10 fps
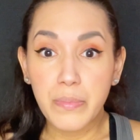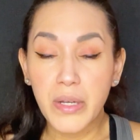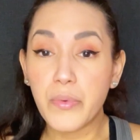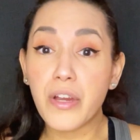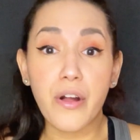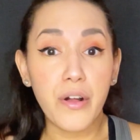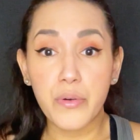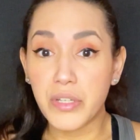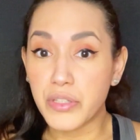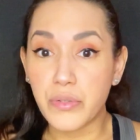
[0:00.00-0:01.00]
but we're all
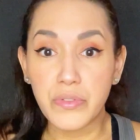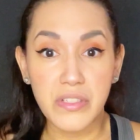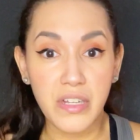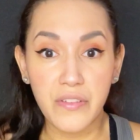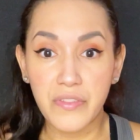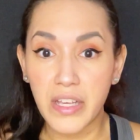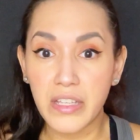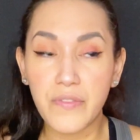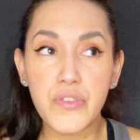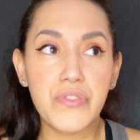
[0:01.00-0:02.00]
going through stuff. Like
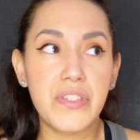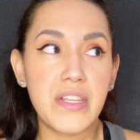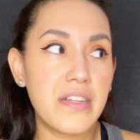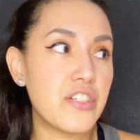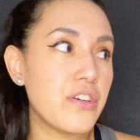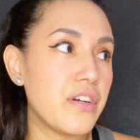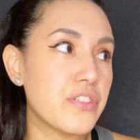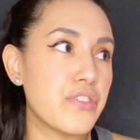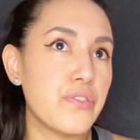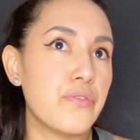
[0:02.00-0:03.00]
if you sit and talk
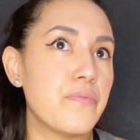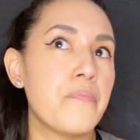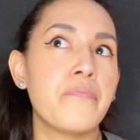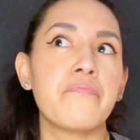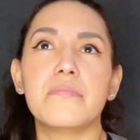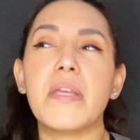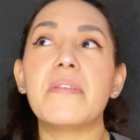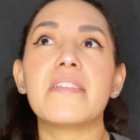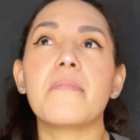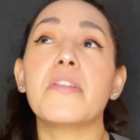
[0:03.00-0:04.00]
to maybe
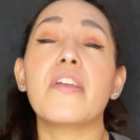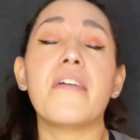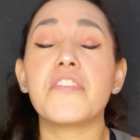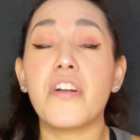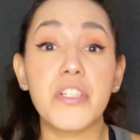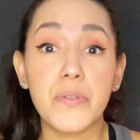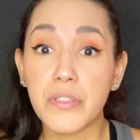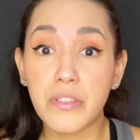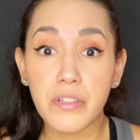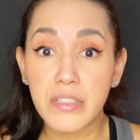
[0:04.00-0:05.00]
somebody you haven't talked to in
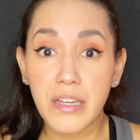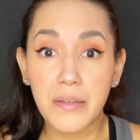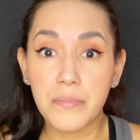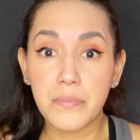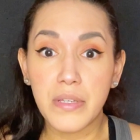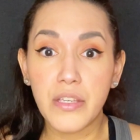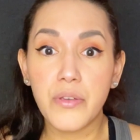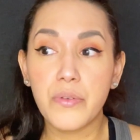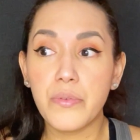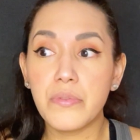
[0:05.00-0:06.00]
a long time, and
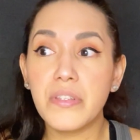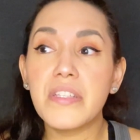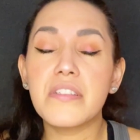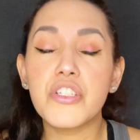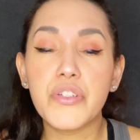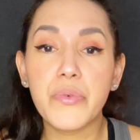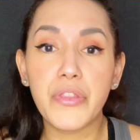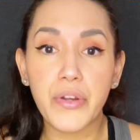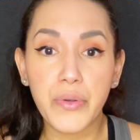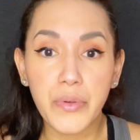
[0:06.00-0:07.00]
you listen to what
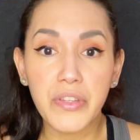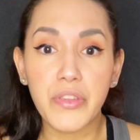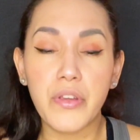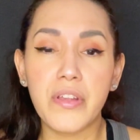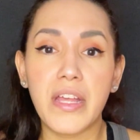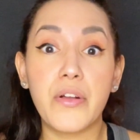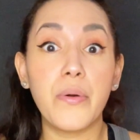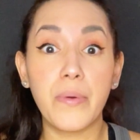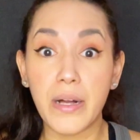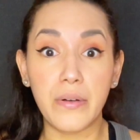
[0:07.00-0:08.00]
they're going through, you're like, oh
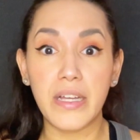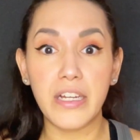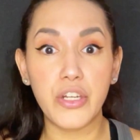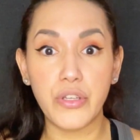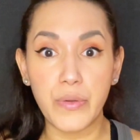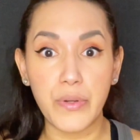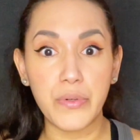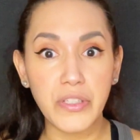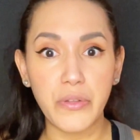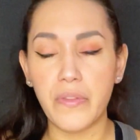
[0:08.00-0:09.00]
wow, I didn't know you were
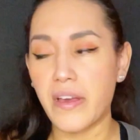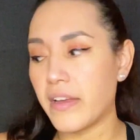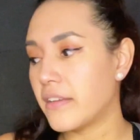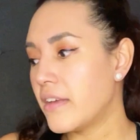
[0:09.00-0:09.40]
going through that.